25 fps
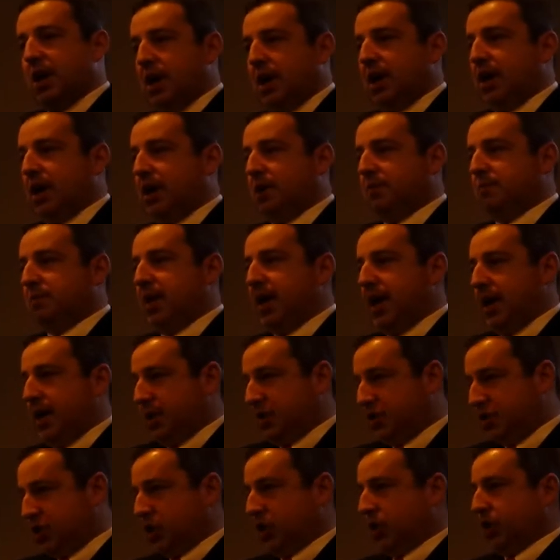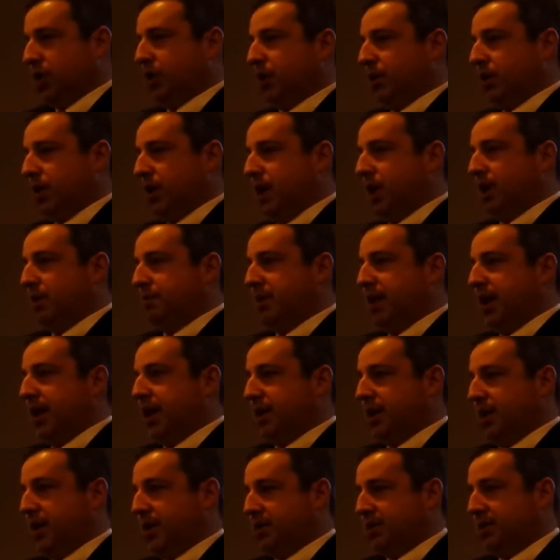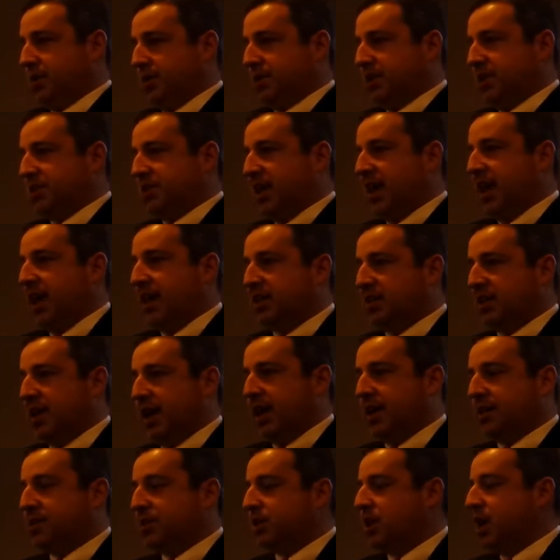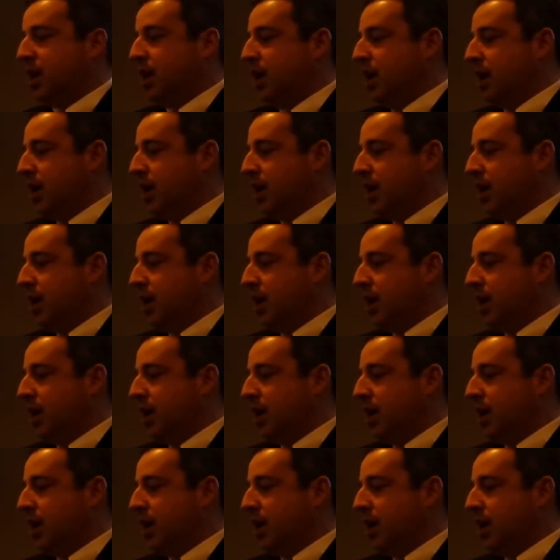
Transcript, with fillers: um, cancer um, diagnosis. It's eight days.